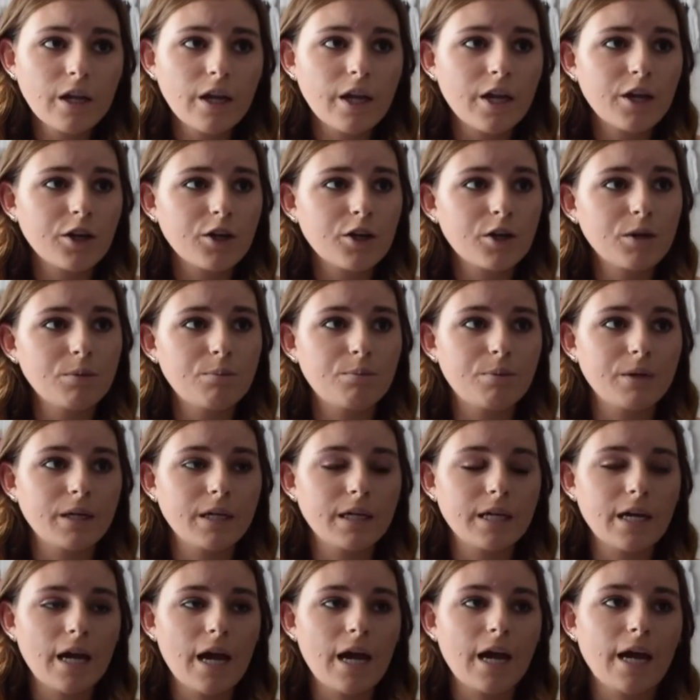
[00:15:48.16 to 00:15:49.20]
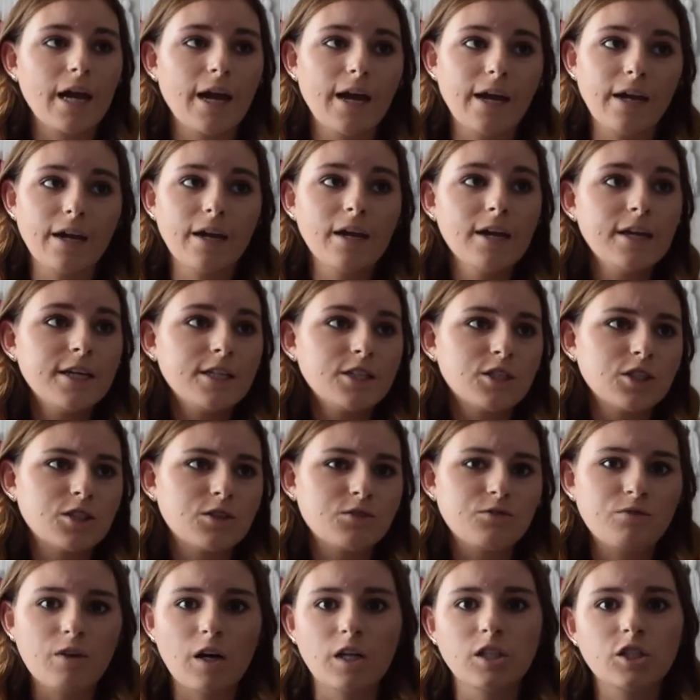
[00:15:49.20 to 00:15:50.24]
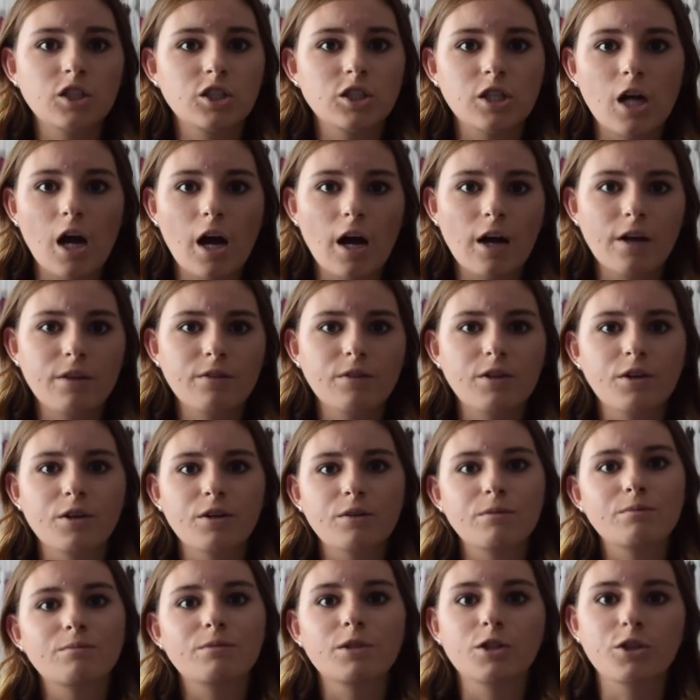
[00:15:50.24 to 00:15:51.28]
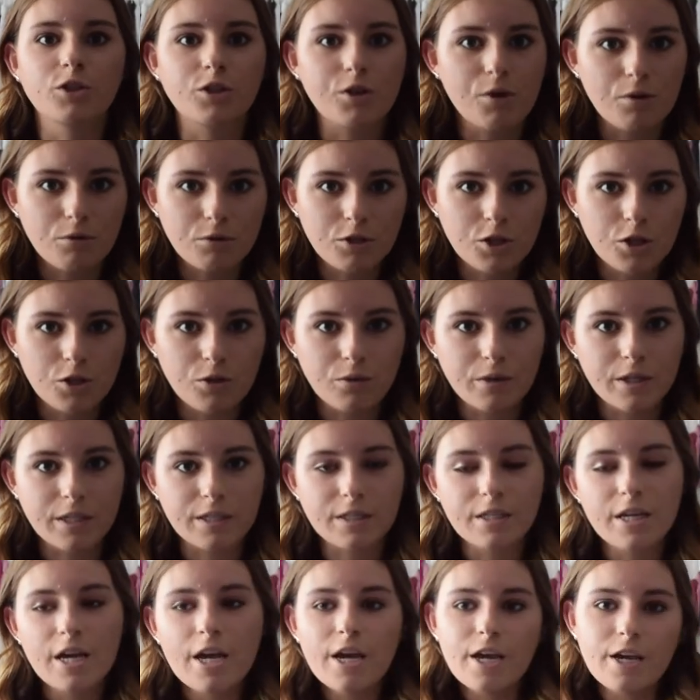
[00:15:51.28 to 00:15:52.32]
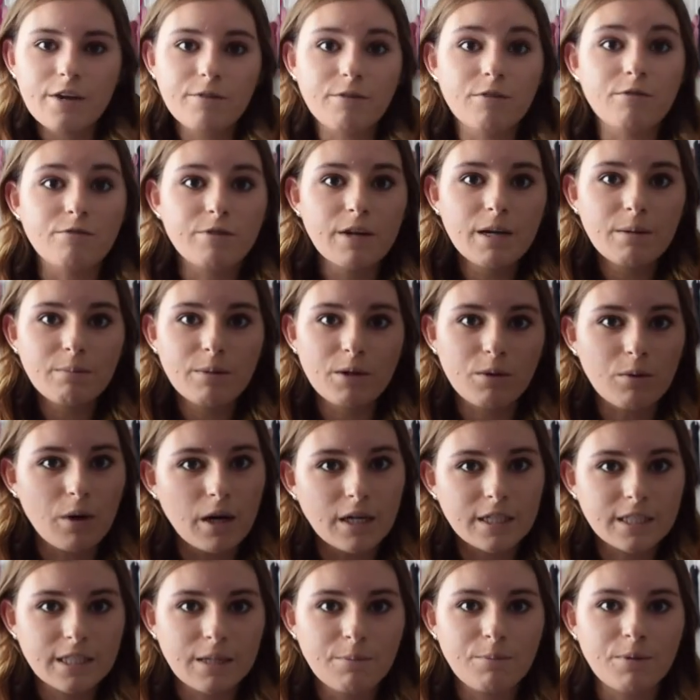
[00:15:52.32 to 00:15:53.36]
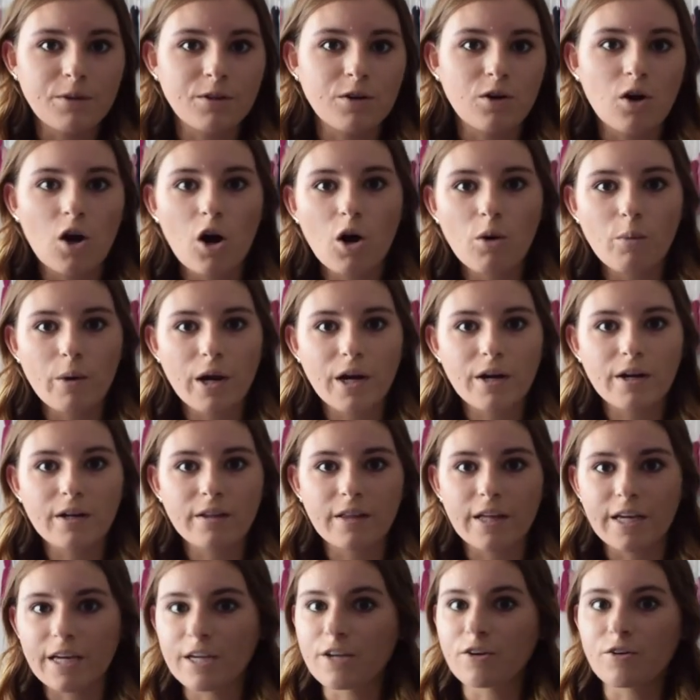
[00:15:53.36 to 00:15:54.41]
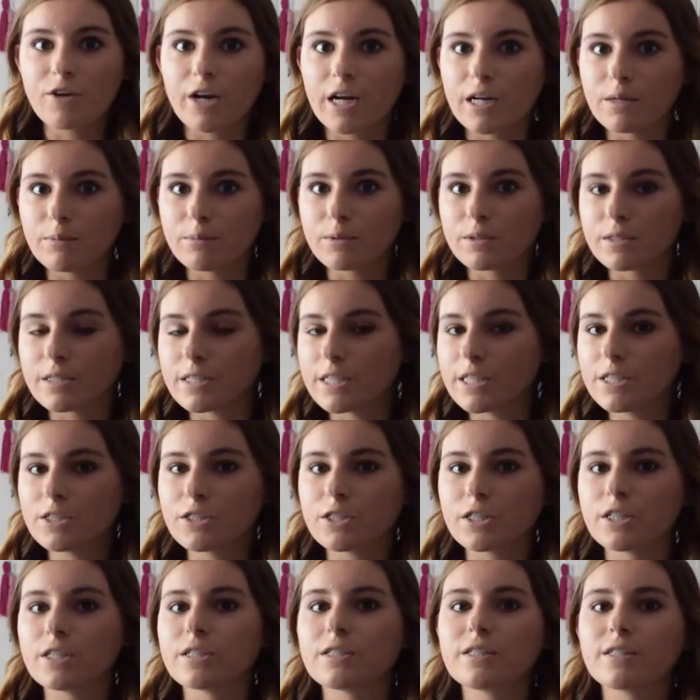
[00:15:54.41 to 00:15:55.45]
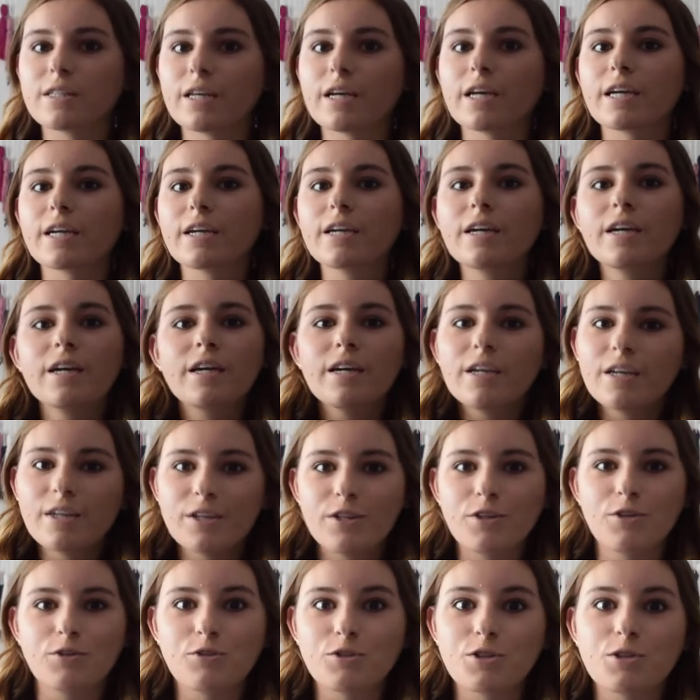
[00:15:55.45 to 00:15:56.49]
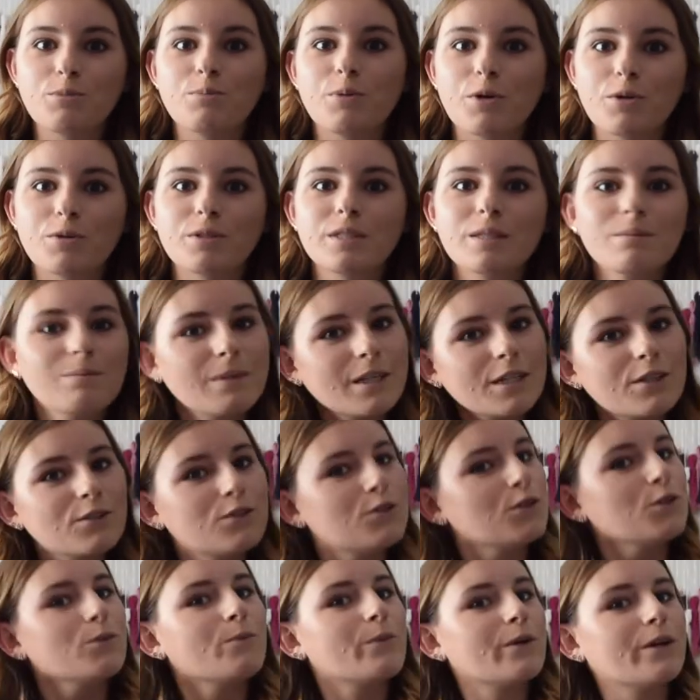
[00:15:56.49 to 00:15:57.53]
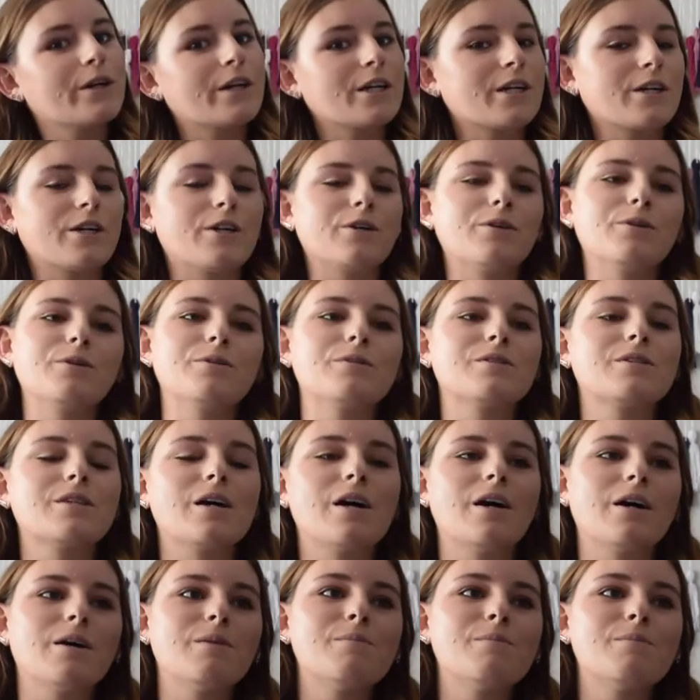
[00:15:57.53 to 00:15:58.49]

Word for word: It could be a just fun shot. Their go-to is if a family walks up and they're all wearing like Incredibles t-shirts, like you should pose them like superheroes.